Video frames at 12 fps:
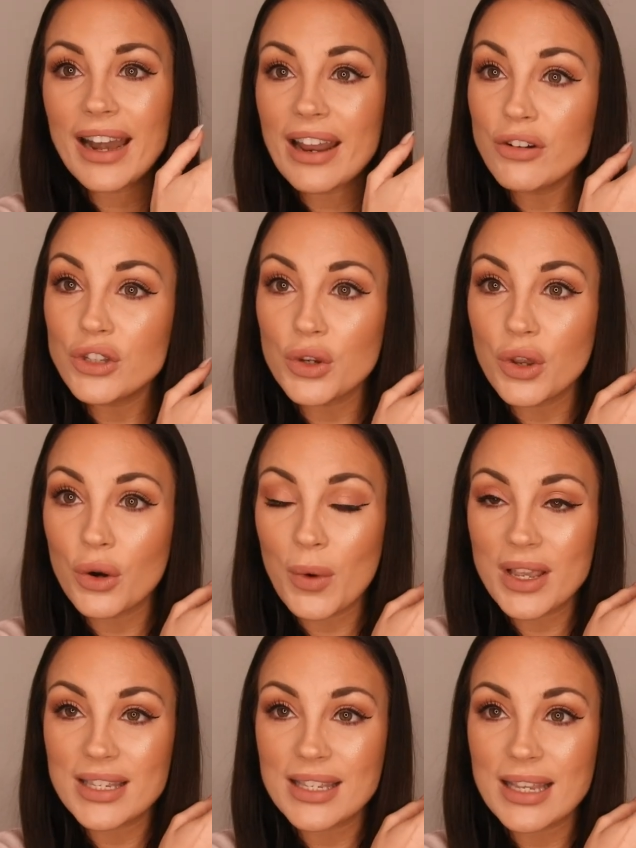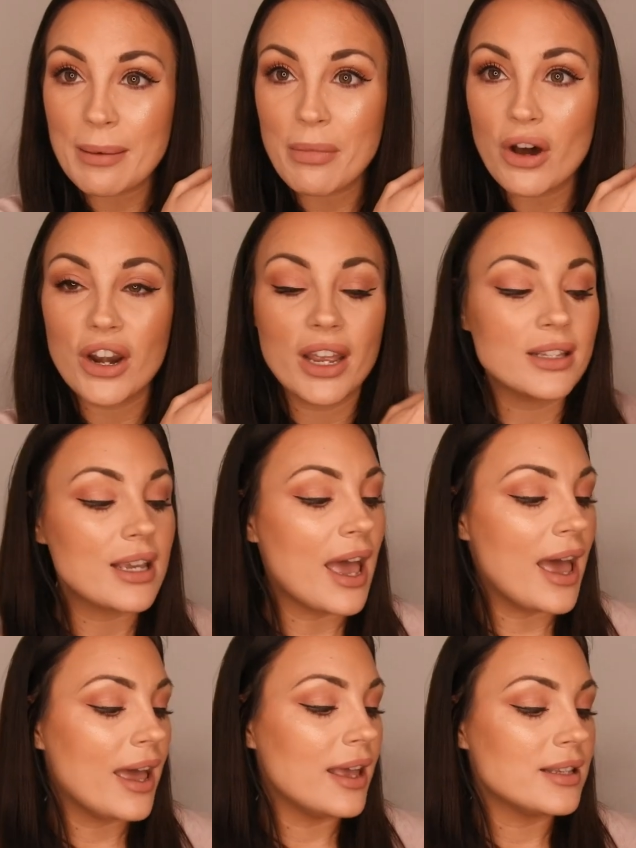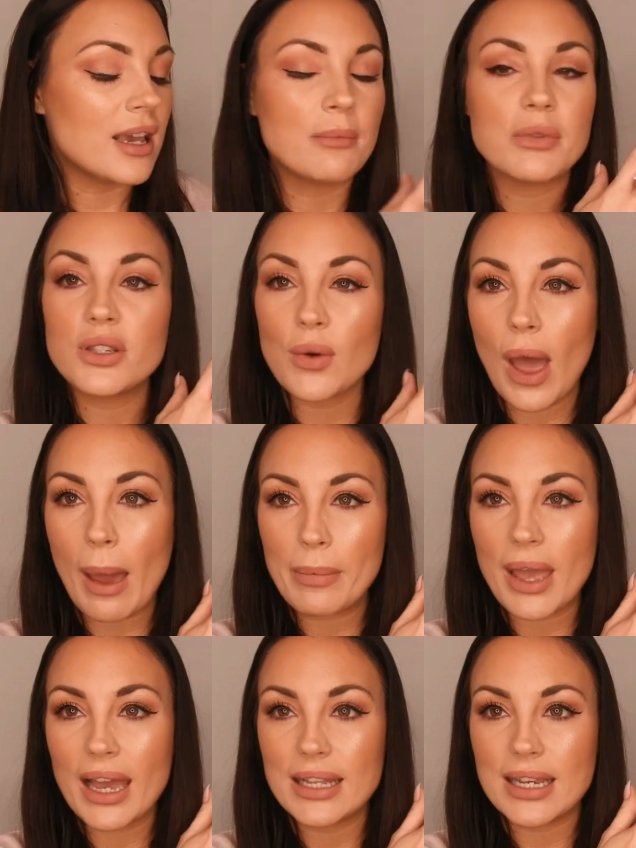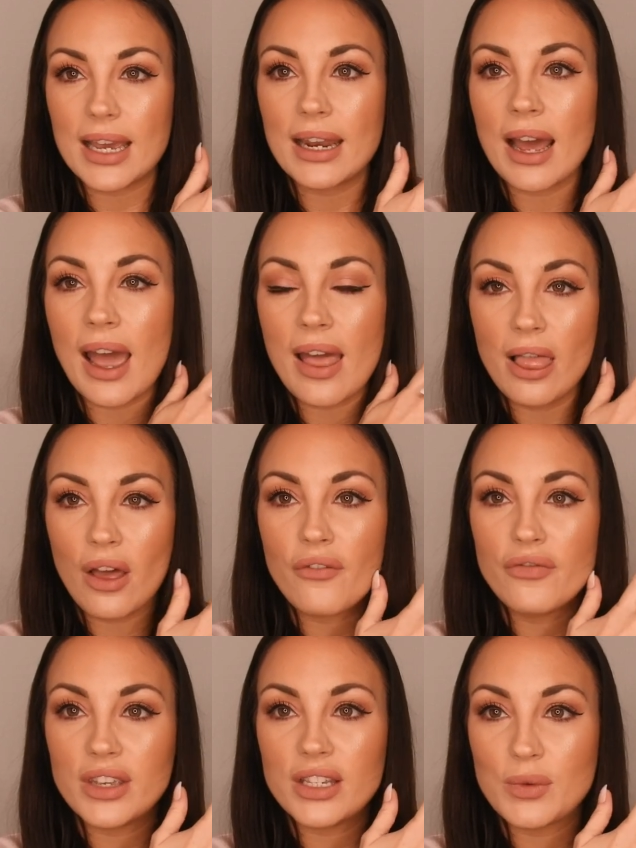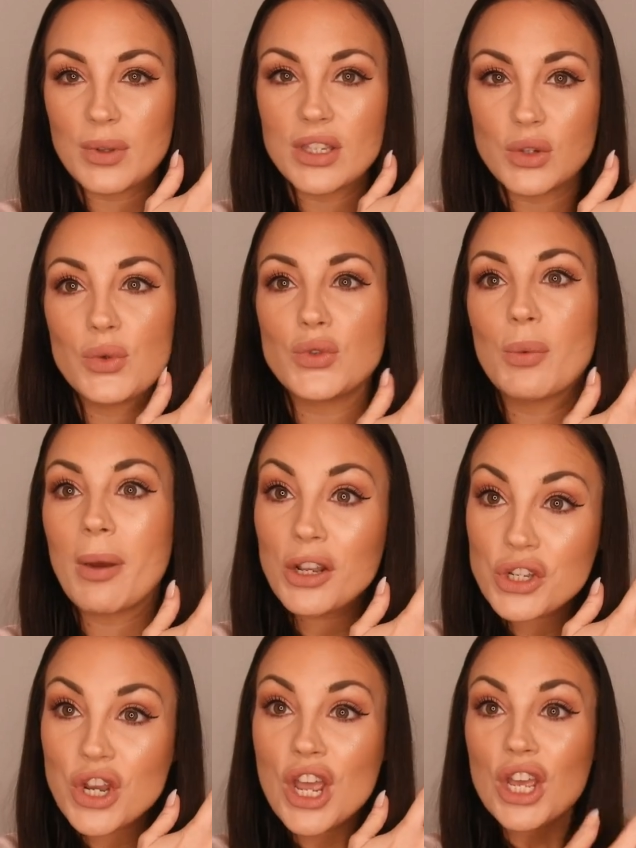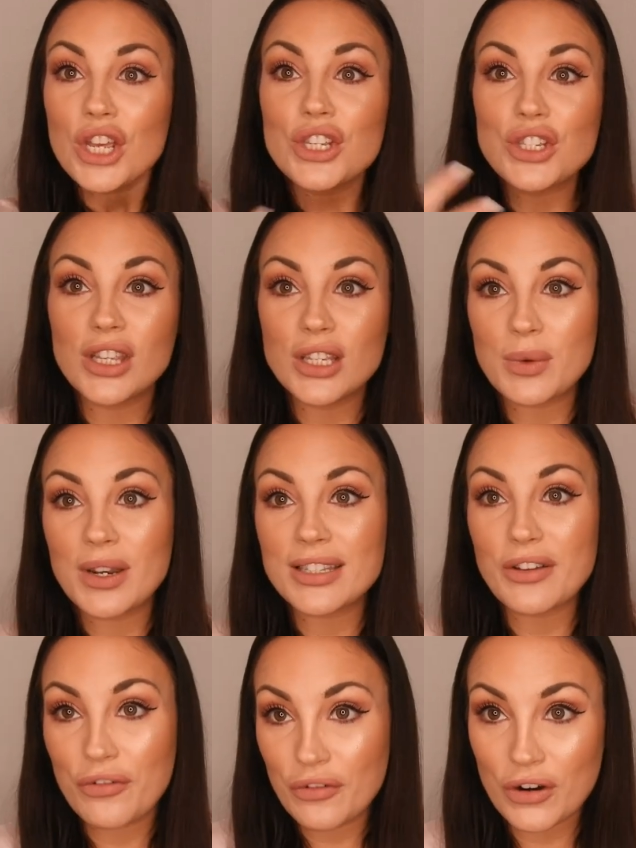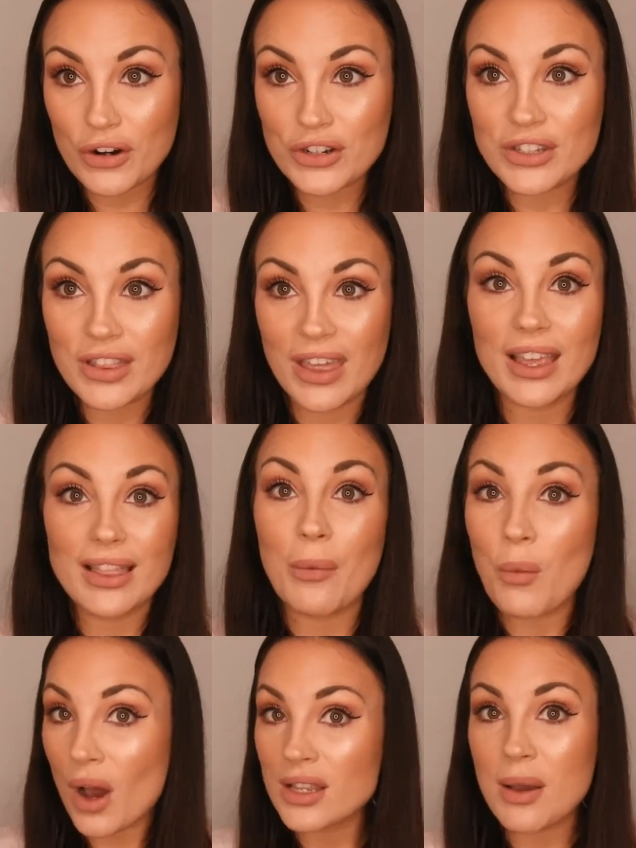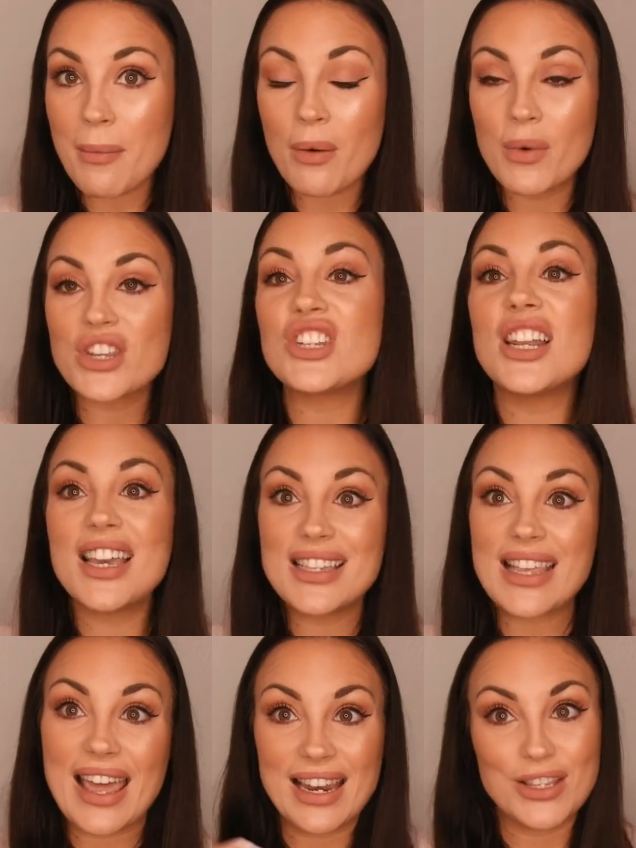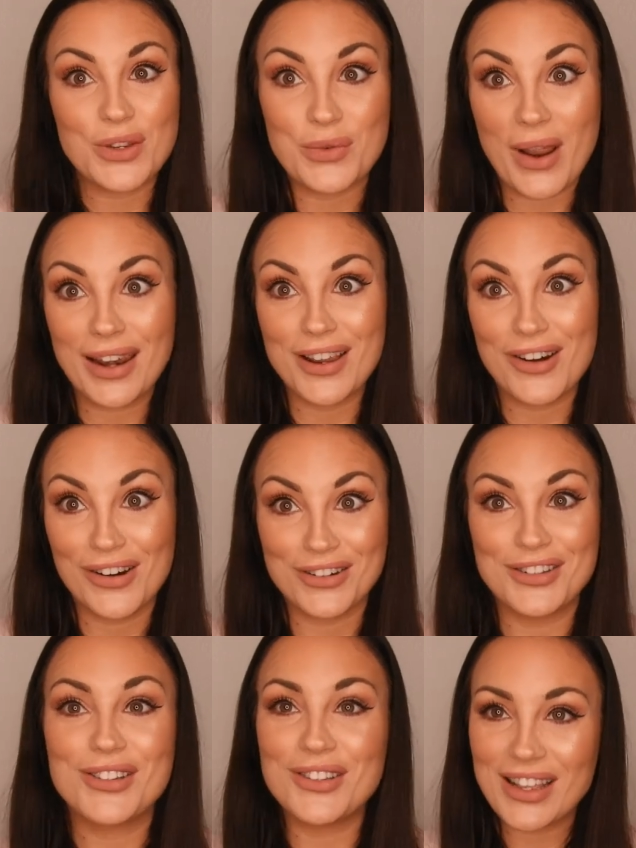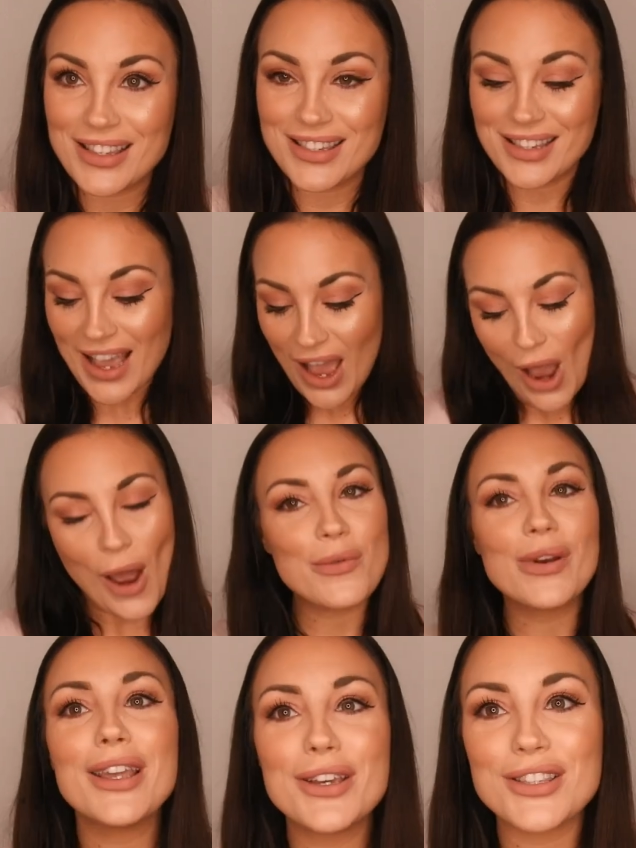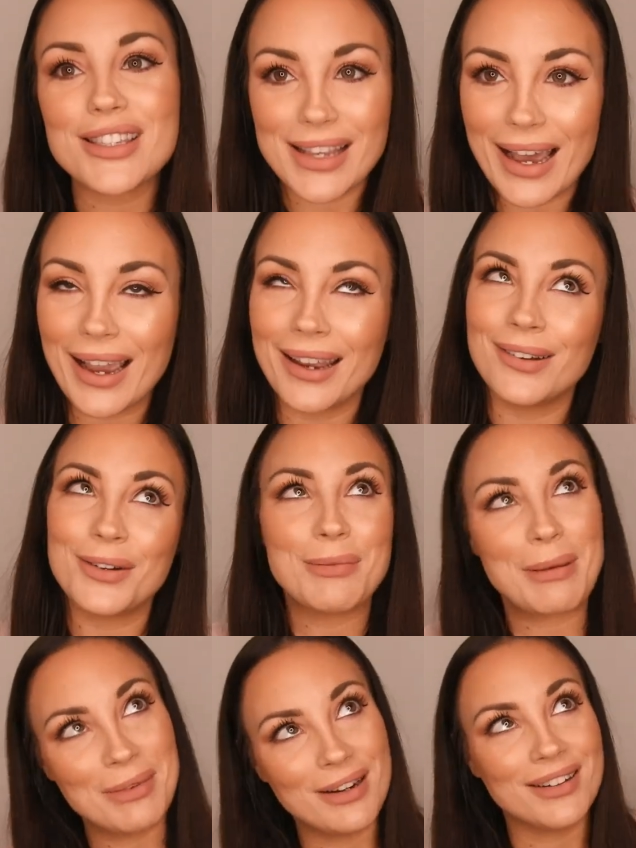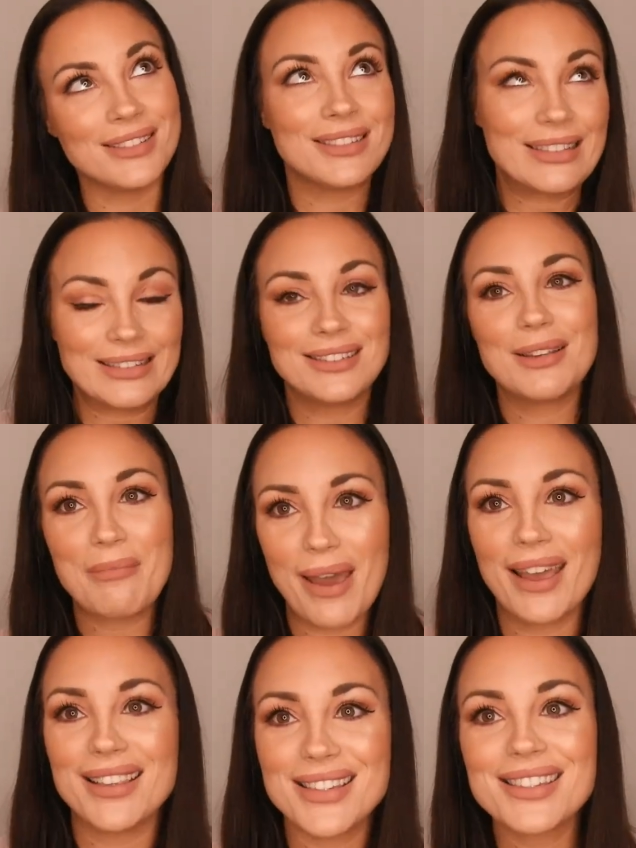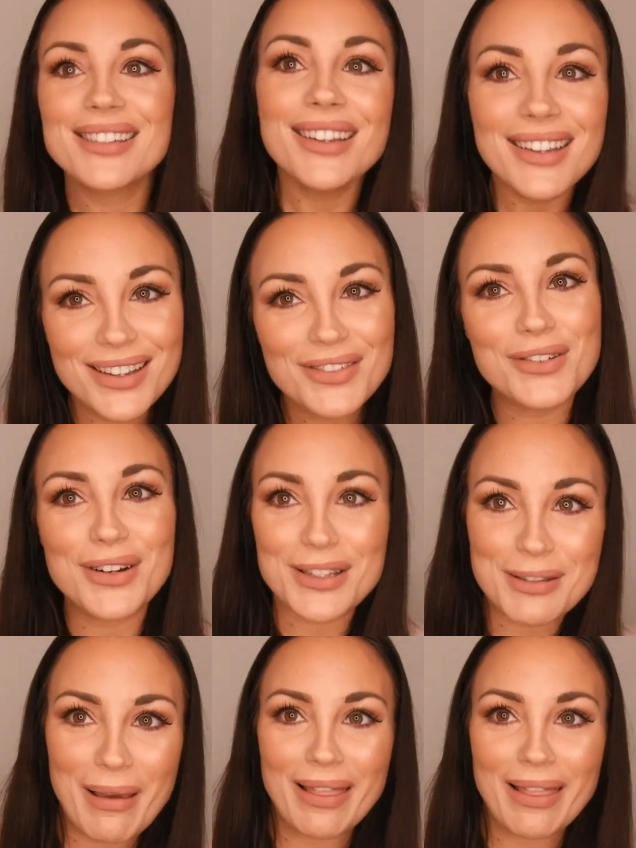I never took it away since I bought it, and I'm so happy I did. I love this one so much. So this one is the first thing that was on my wish list, and it's already gone, so that's a really good sign. Or maybe not, depends if you don't